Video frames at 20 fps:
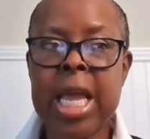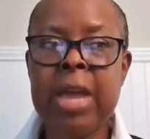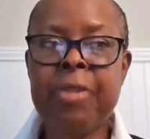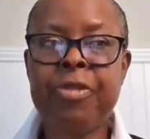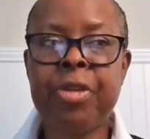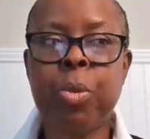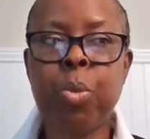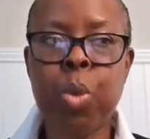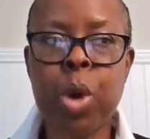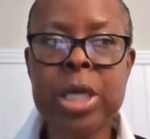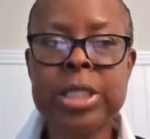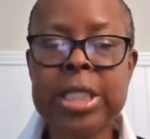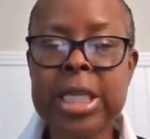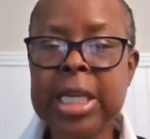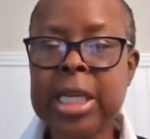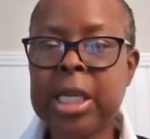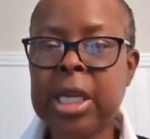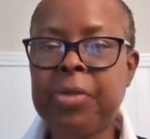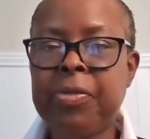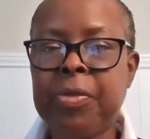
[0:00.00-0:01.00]
If it
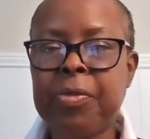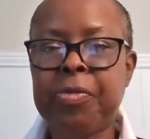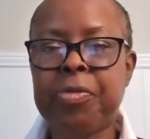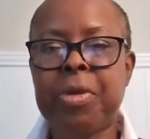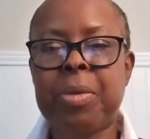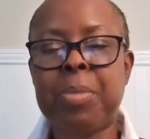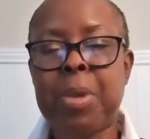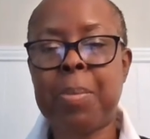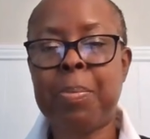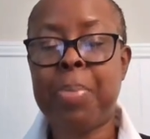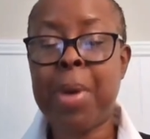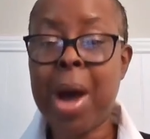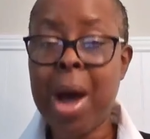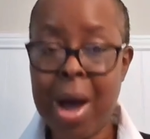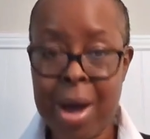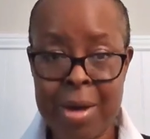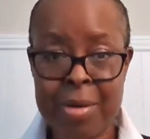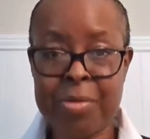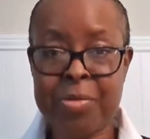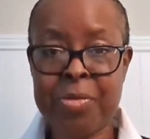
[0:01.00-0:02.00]
wasn't given from
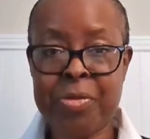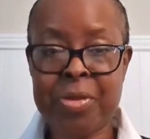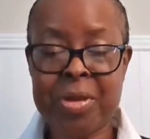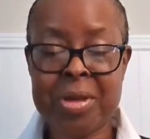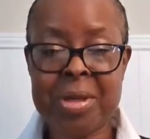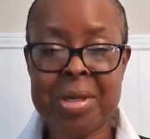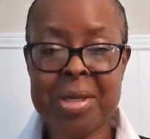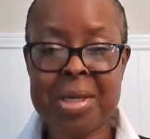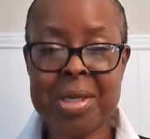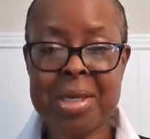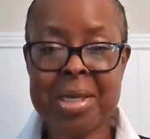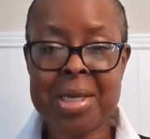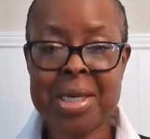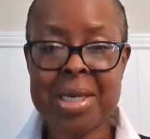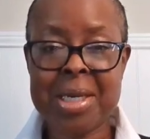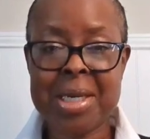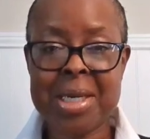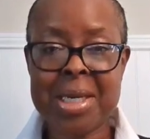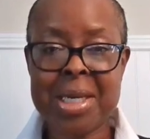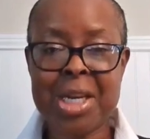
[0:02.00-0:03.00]
above,
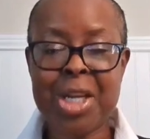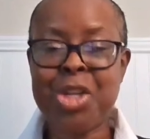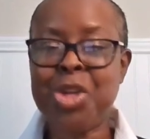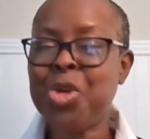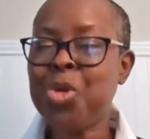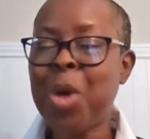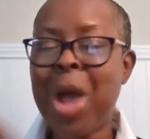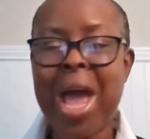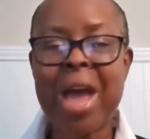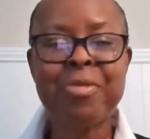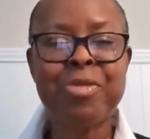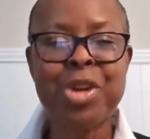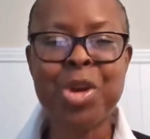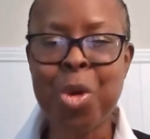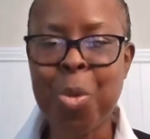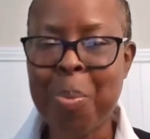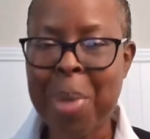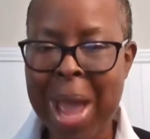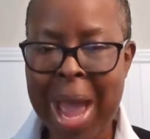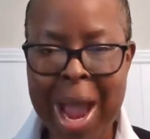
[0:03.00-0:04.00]
you have
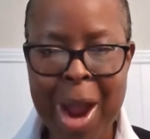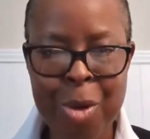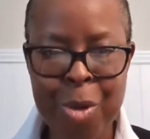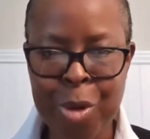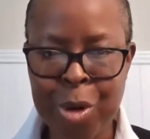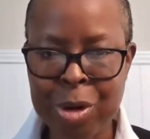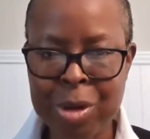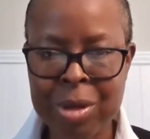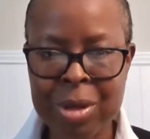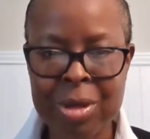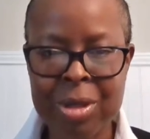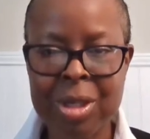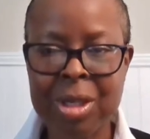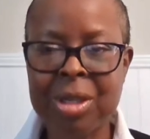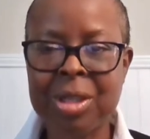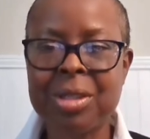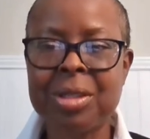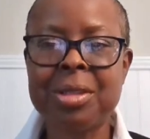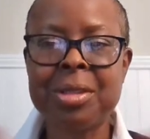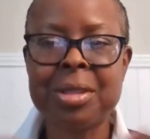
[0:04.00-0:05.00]
no power
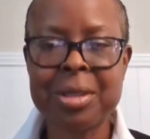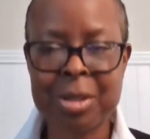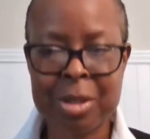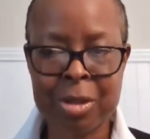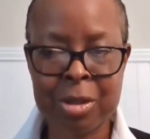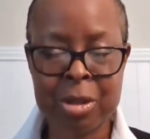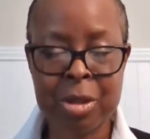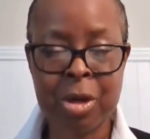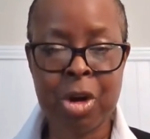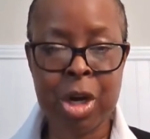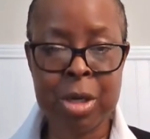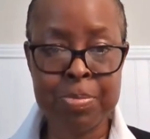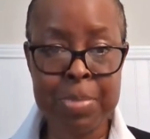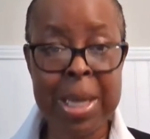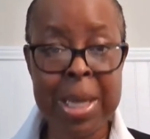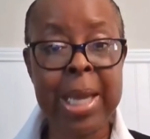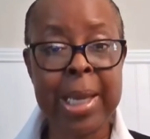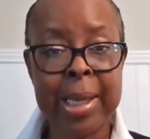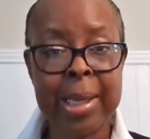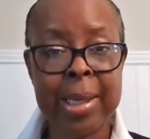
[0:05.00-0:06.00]
on
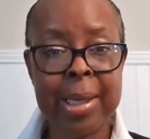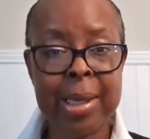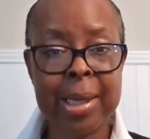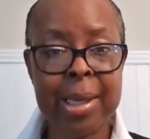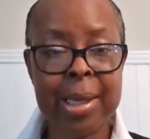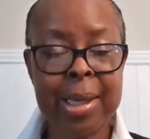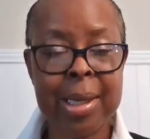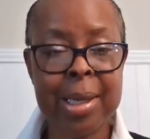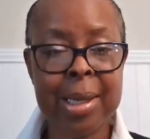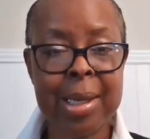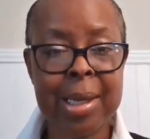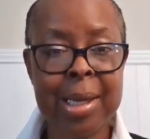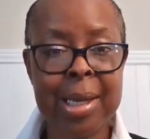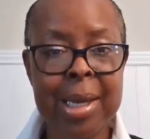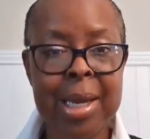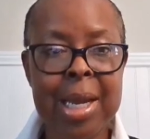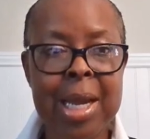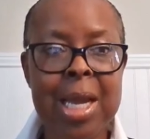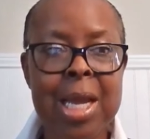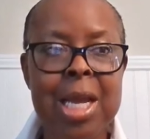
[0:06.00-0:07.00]
me.
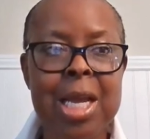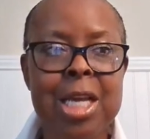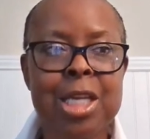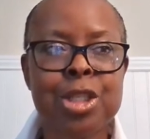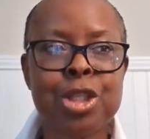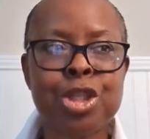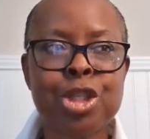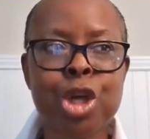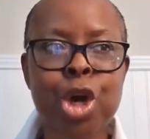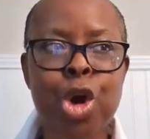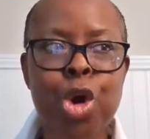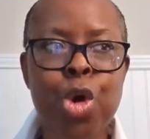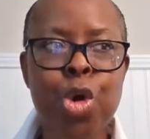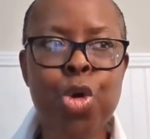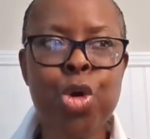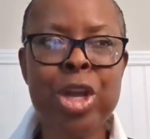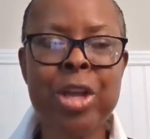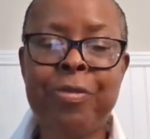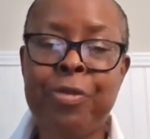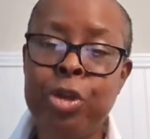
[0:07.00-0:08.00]

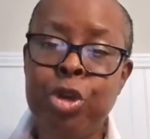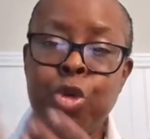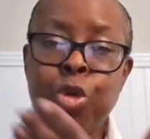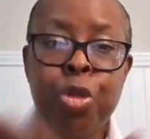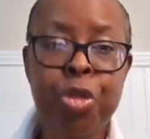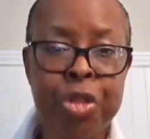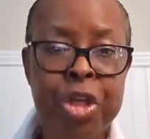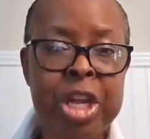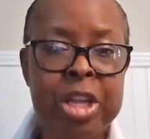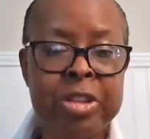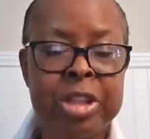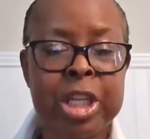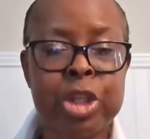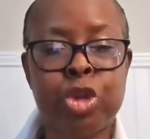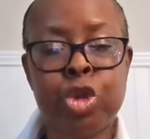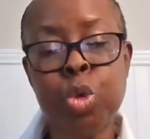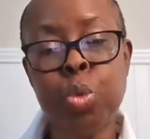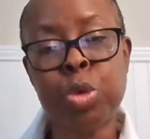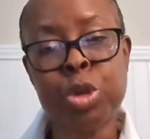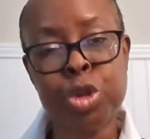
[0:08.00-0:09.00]
So if you think
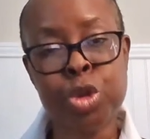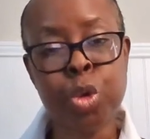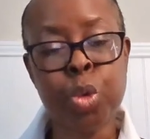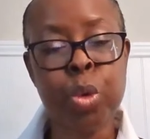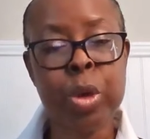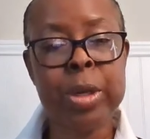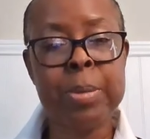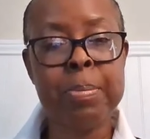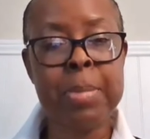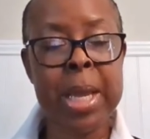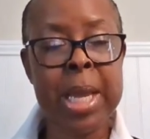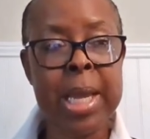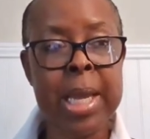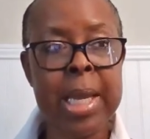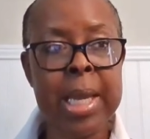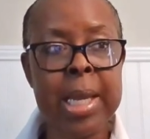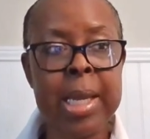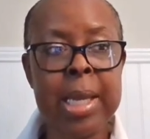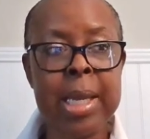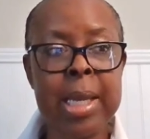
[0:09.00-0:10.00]
that you were doing
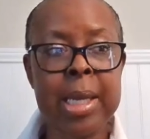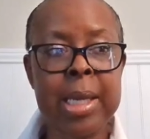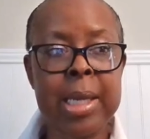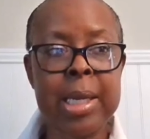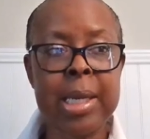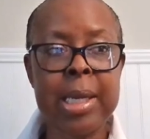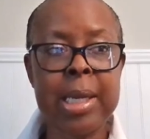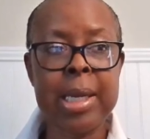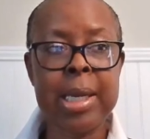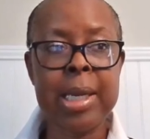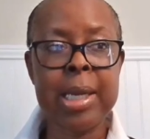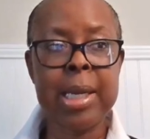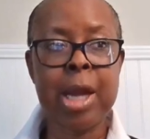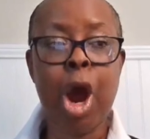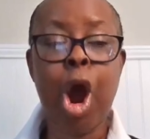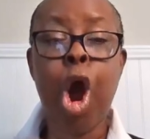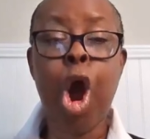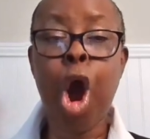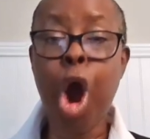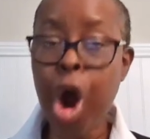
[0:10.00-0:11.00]
me
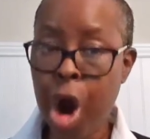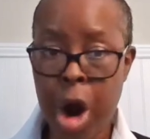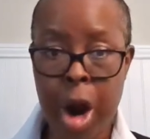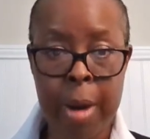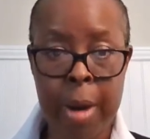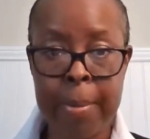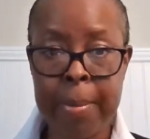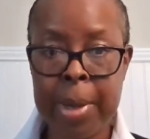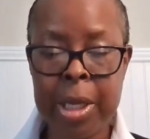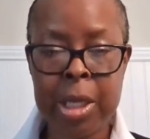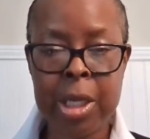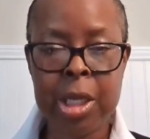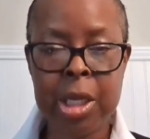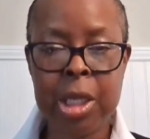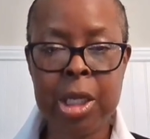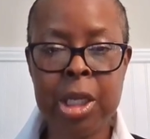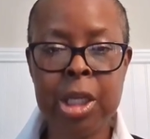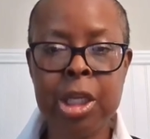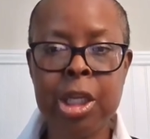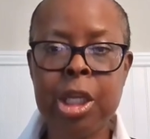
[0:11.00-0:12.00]
harm,
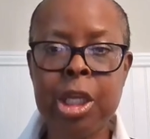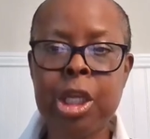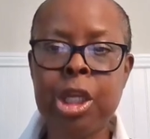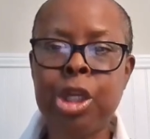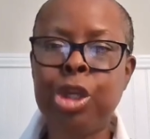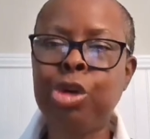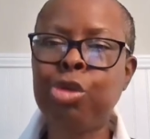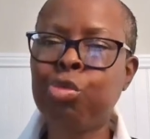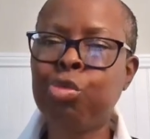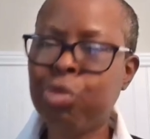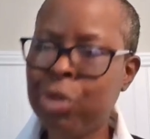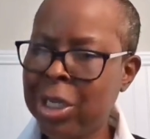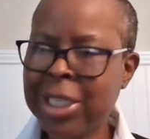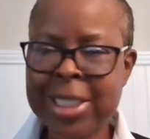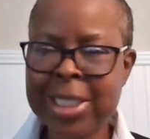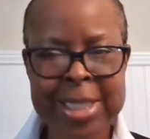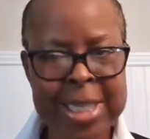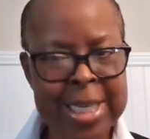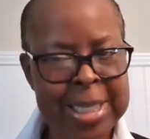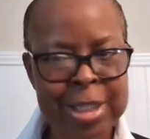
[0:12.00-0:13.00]
you
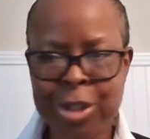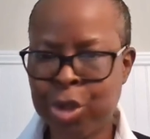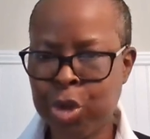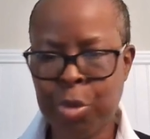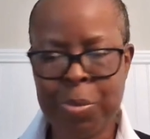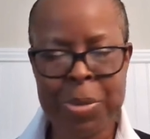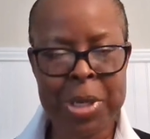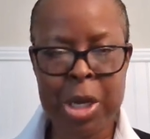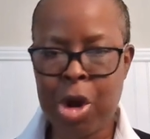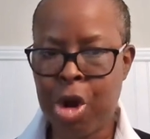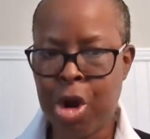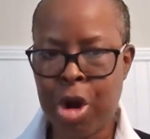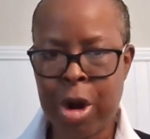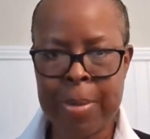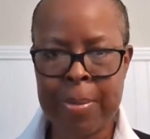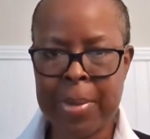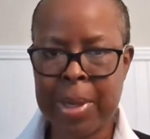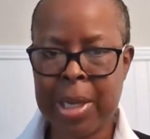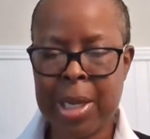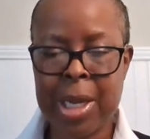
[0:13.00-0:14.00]
really didn't do me harm.